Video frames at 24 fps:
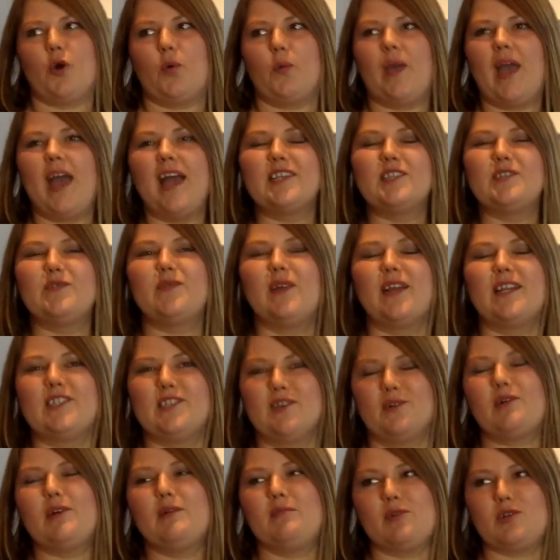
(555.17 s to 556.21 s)
We had to rent
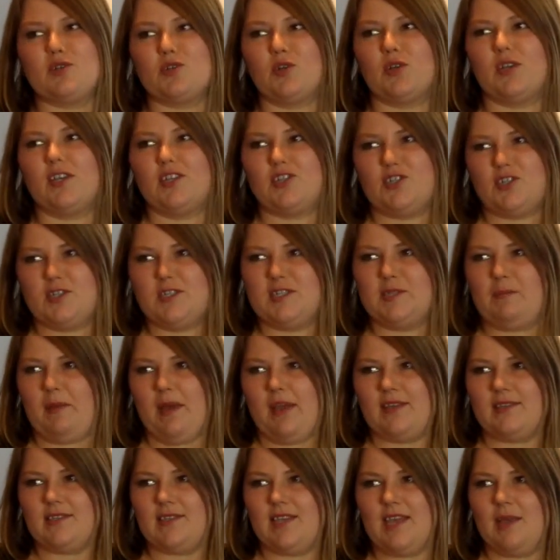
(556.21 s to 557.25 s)
out commercial kitchen
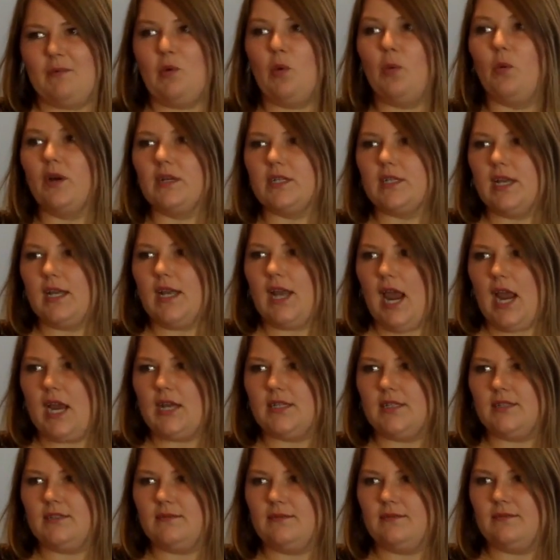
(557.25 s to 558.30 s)
space, and we worked at
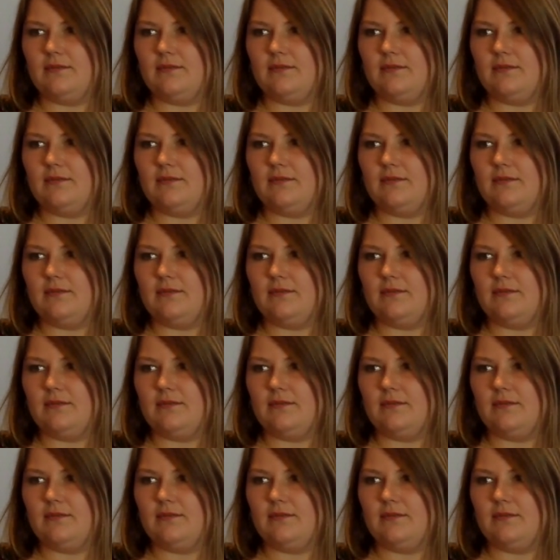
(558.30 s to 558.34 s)
night.